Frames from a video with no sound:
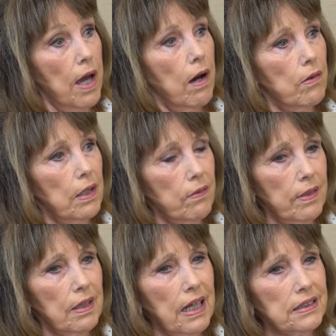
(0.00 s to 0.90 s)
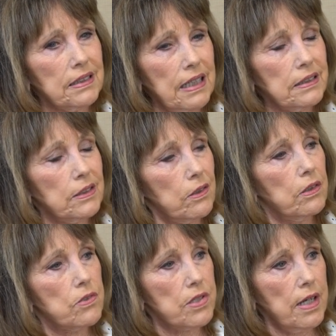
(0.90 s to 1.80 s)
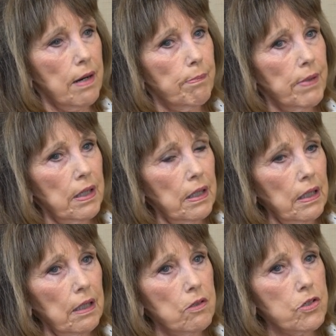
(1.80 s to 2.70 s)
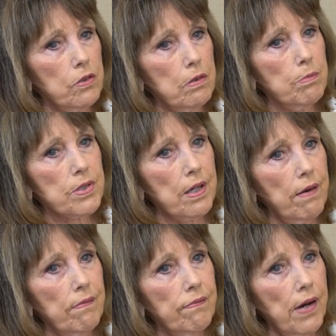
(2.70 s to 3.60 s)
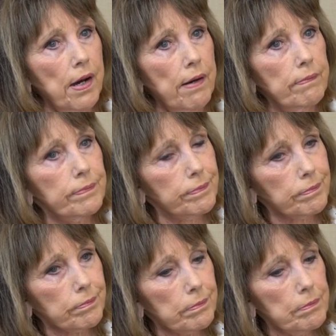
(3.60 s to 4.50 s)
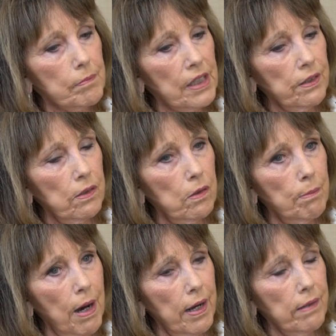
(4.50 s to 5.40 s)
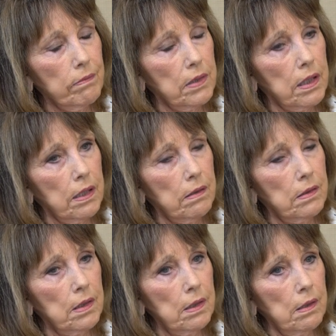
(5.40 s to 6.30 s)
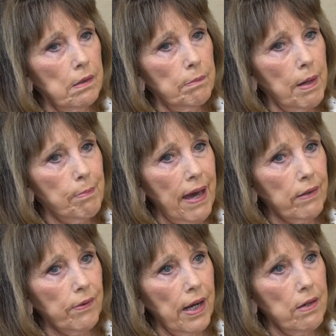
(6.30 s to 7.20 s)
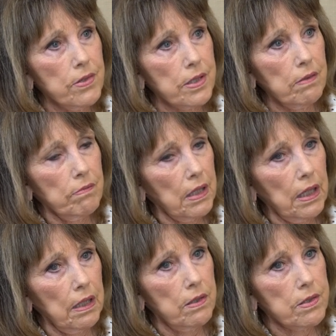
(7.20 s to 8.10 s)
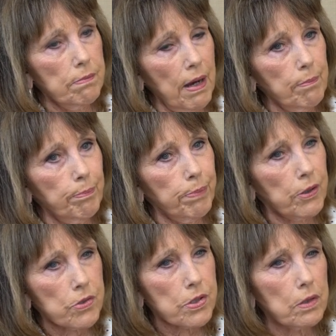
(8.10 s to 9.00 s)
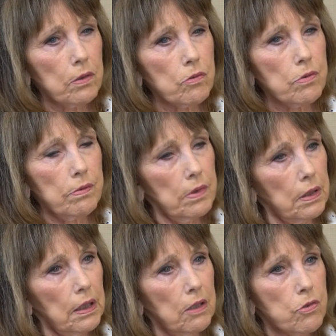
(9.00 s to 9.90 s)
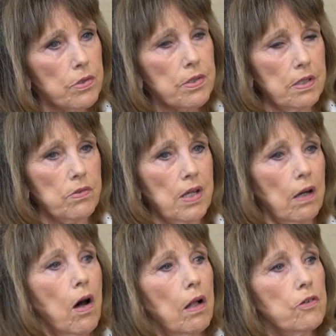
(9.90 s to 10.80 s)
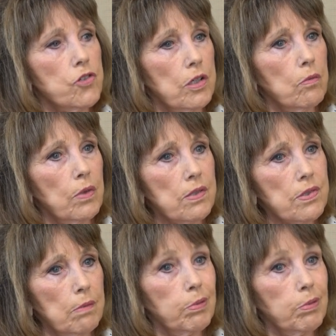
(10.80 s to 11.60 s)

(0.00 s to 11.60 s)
now. And I think that's a good step. In terms of, you know, my background and my personal interest in psychology was the